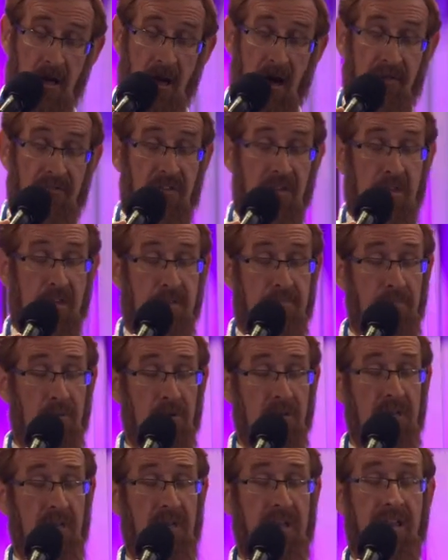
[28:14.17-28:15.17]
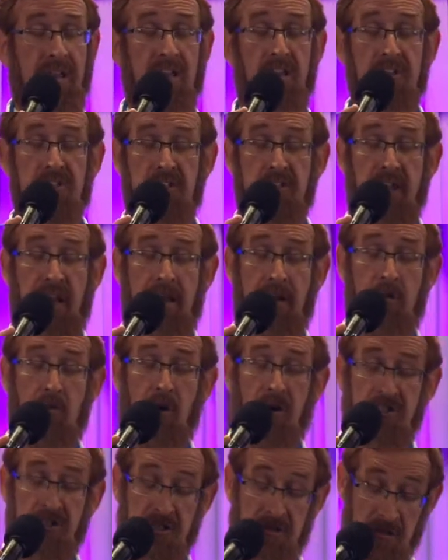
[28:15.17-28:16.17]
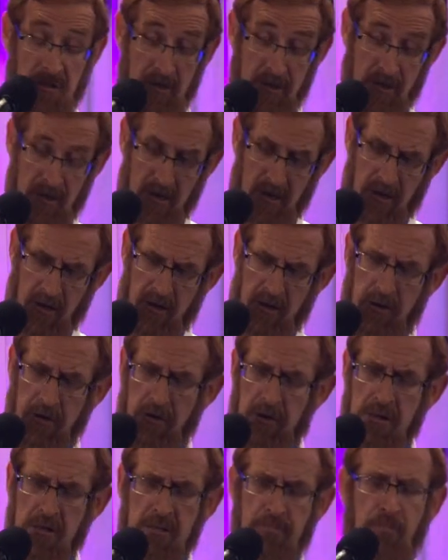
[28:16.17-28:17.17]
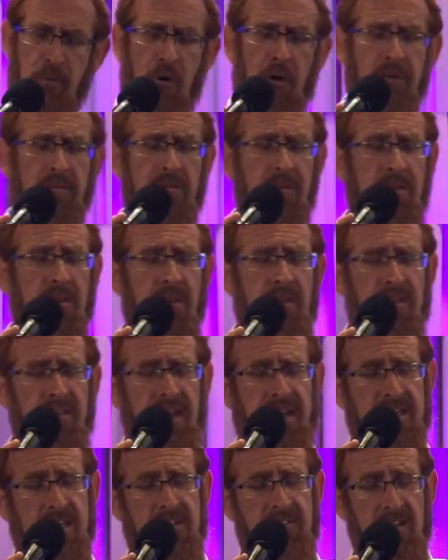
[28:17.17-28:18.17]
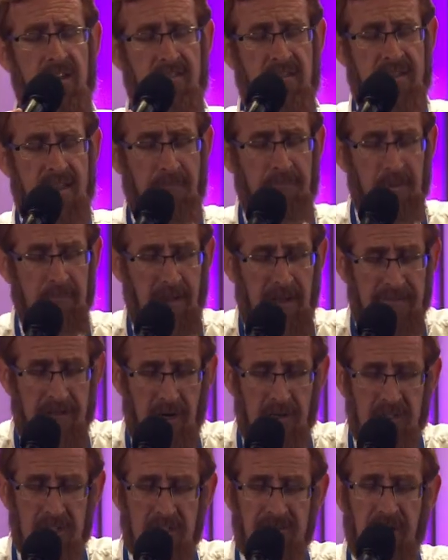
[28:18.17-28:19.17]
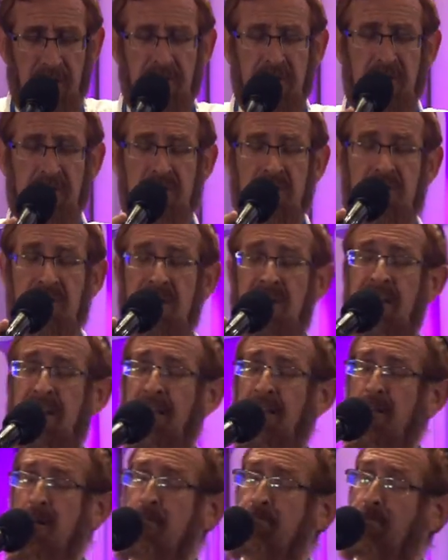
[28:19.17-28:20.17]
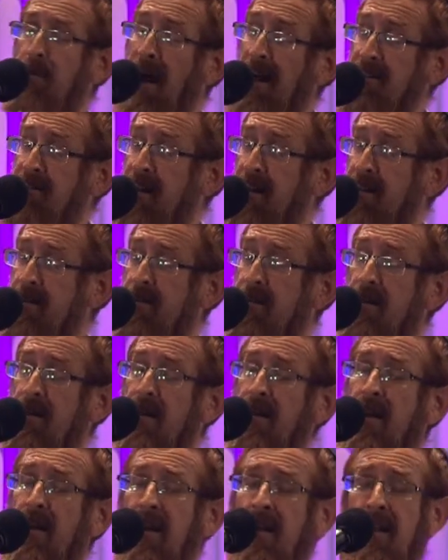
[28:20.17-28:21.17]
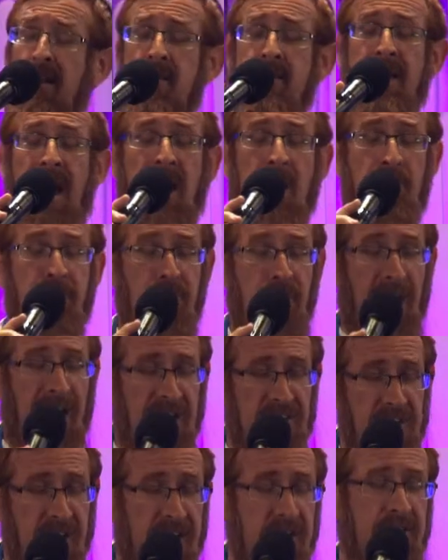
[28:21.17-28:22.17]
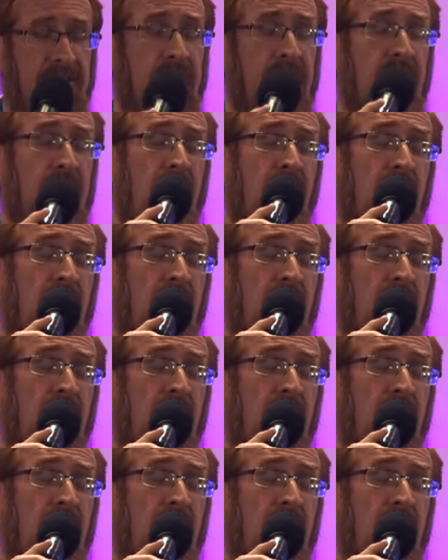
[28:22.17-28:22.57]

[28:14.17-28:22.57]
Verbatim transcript: of this book in English and in Russian. You can support the activity of the Temple Mount Heritage Foundation. This project is not a project